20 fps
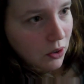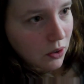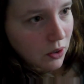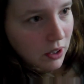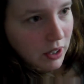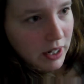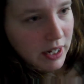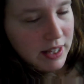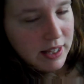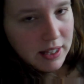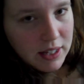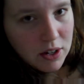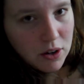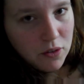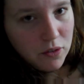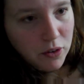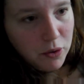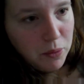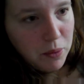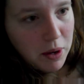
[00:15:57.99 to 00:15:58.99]
or anything
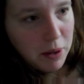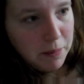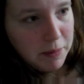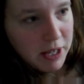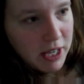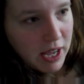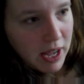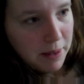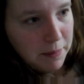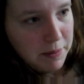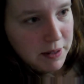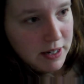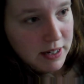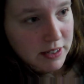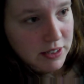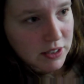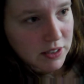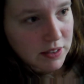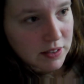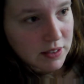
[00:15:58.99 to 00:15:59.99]
overwhelming happened, it
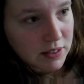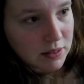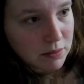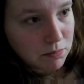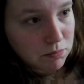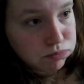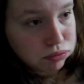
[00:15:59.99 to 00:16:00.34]
just,